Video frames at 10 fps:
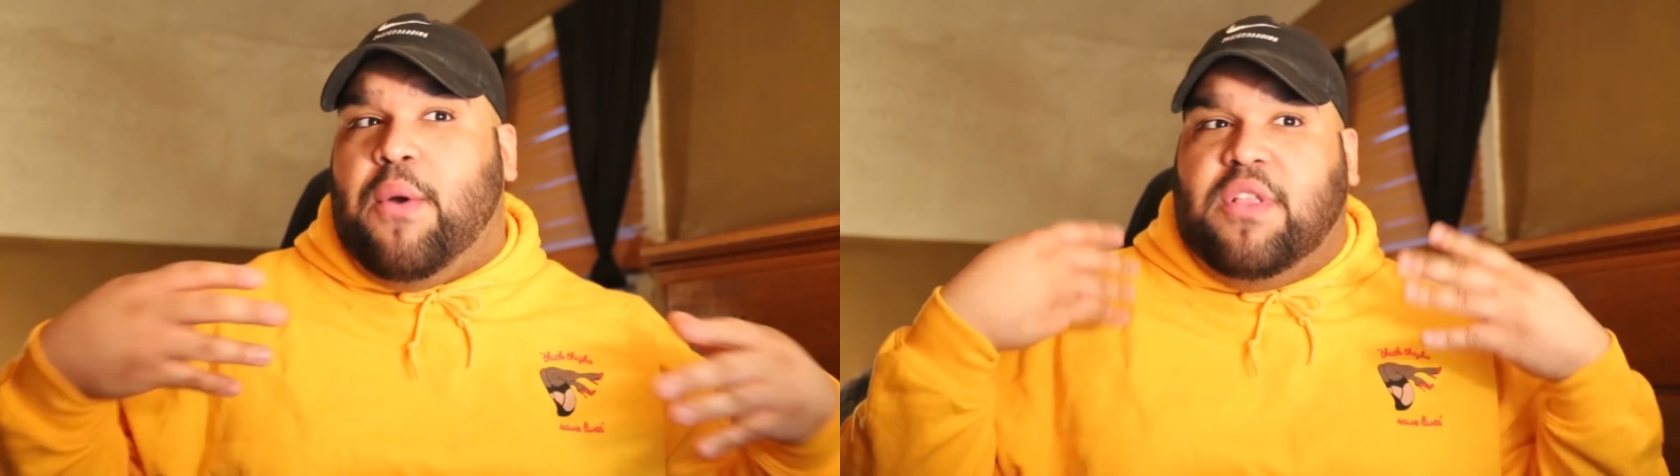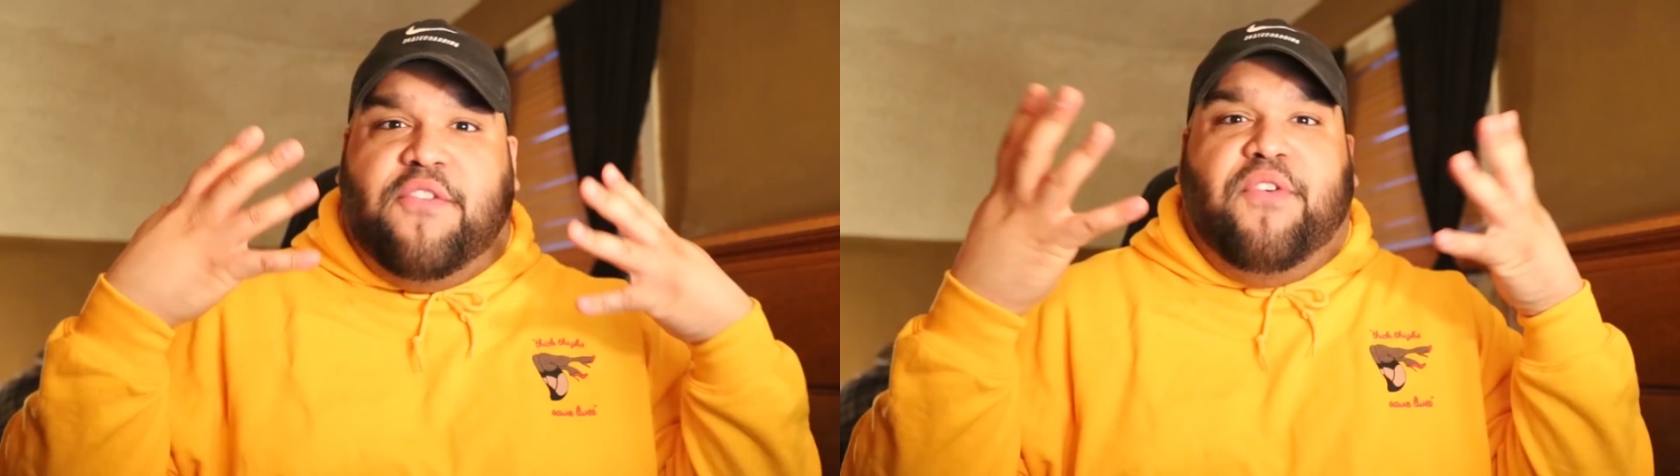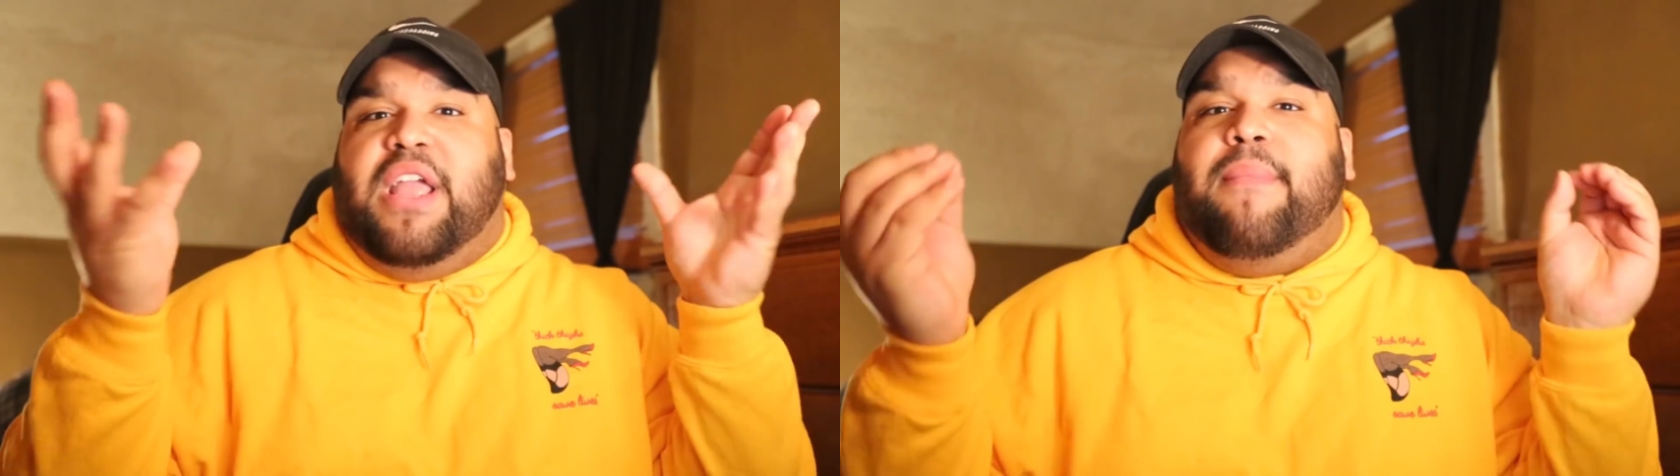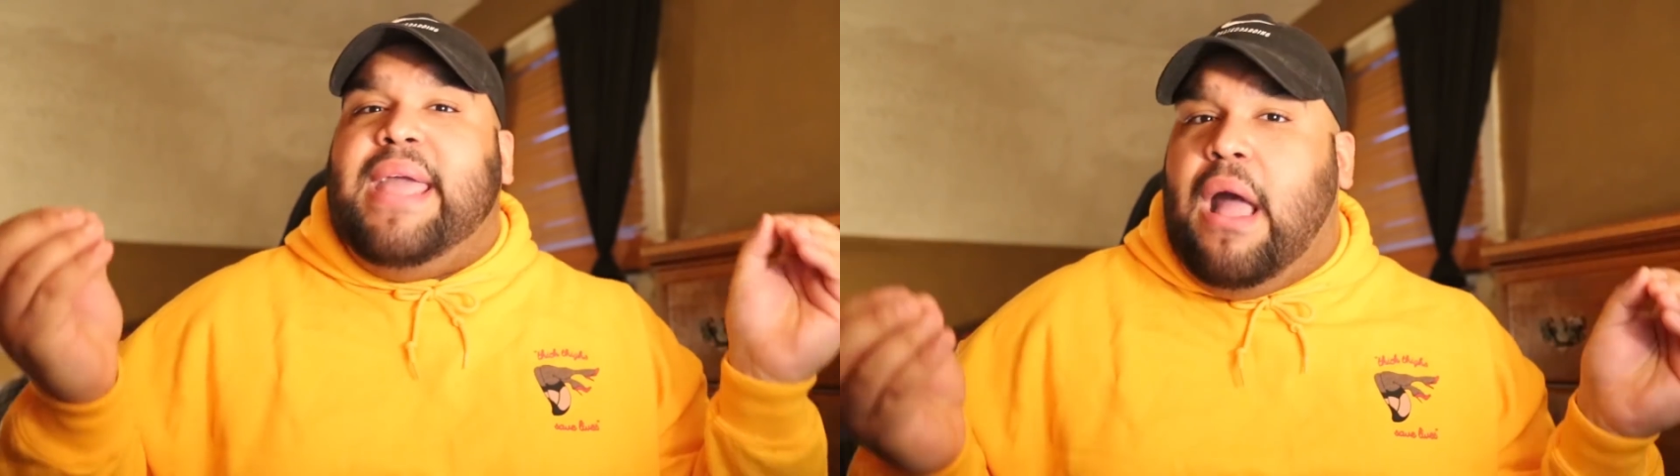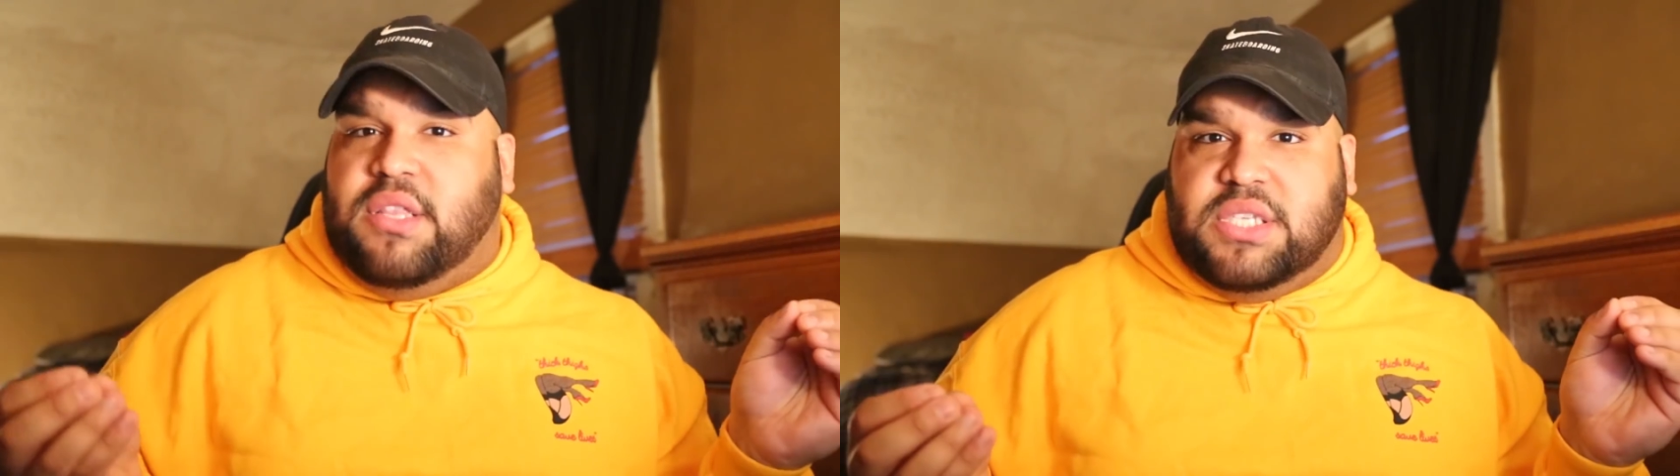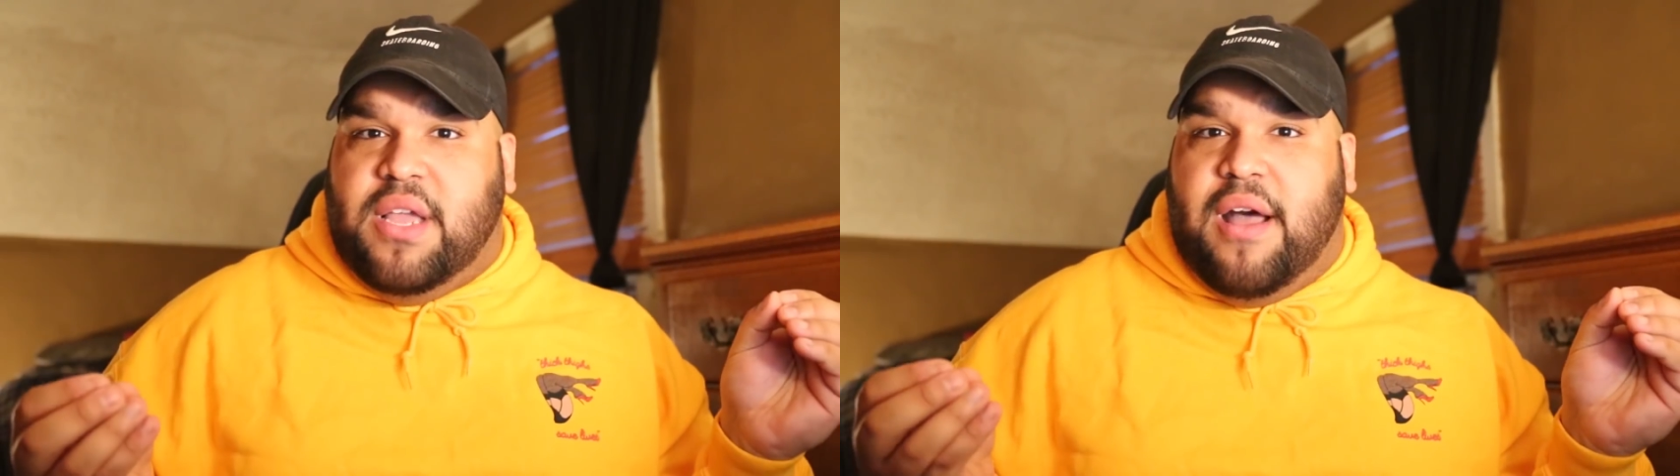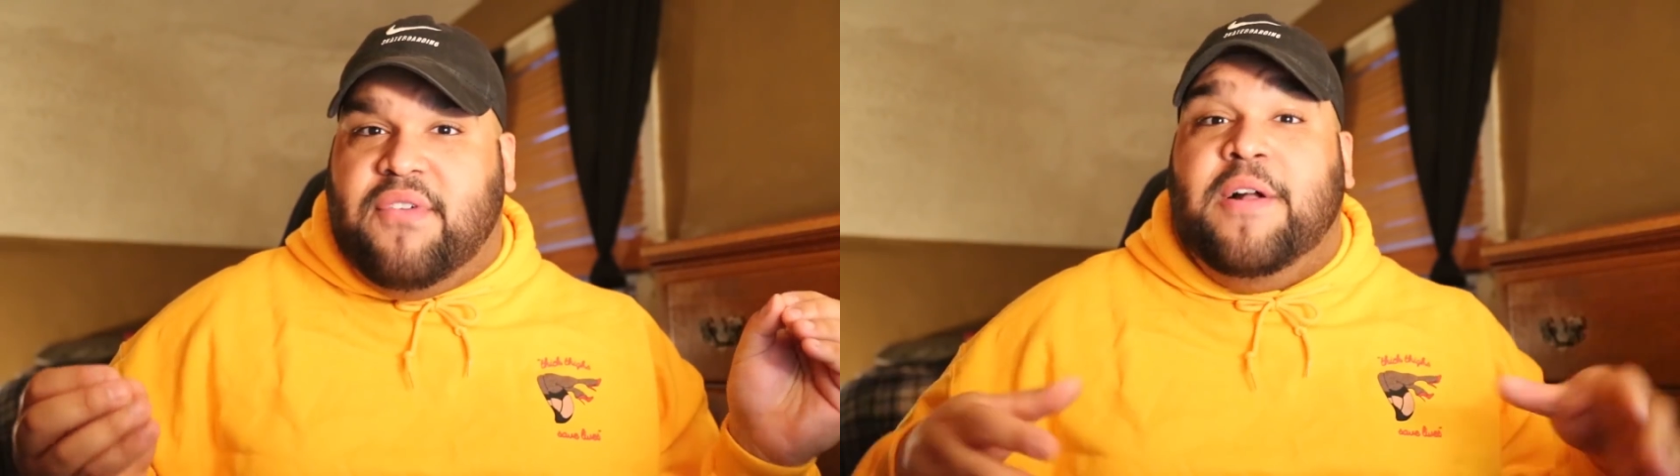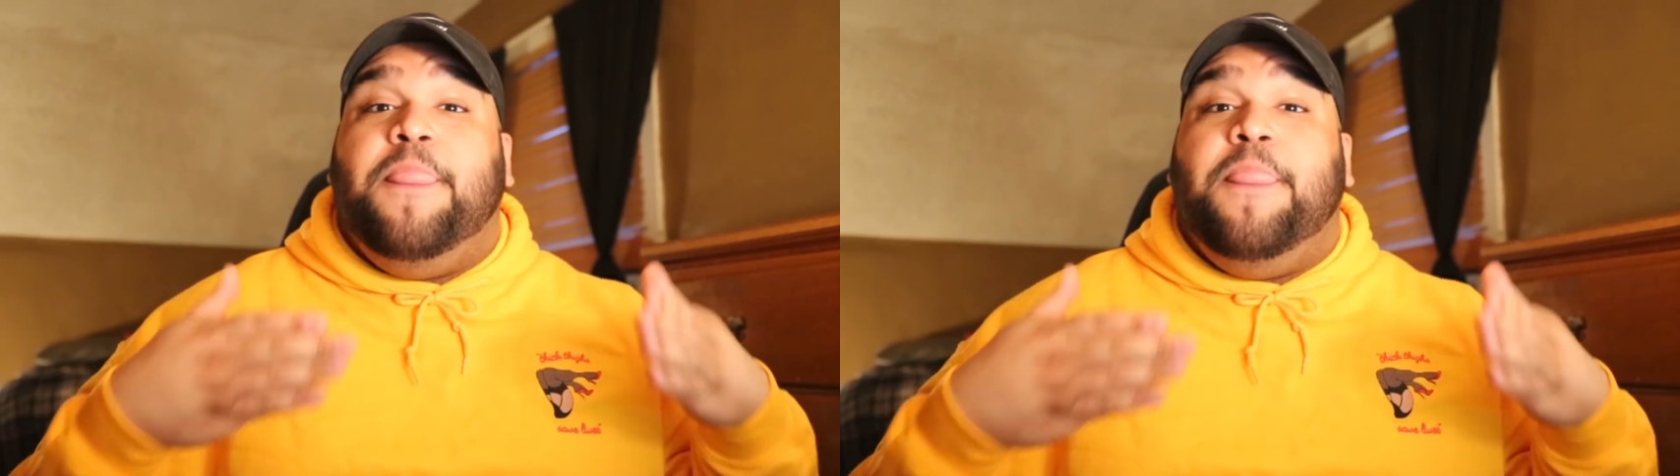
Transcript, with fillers: like what's freaking me out and stuff.